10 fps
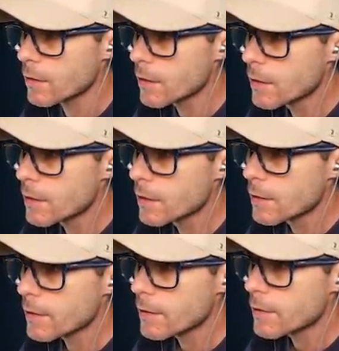Don't even
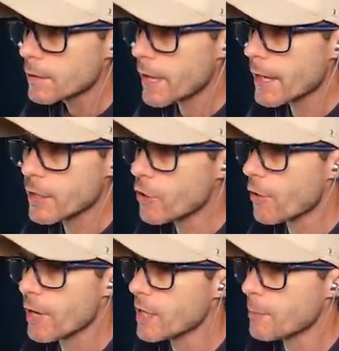need to boil Yeah, it. you
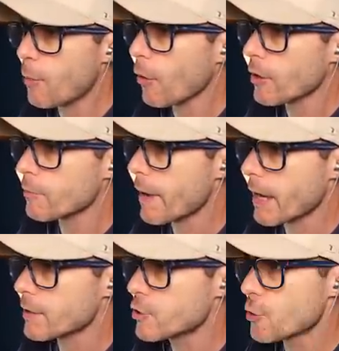don't need to boil
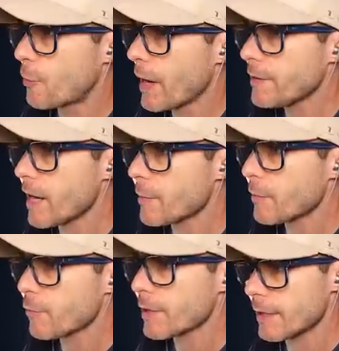Mountain Dew, Pete. That'd be
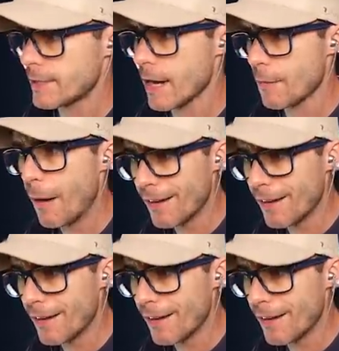really dumb.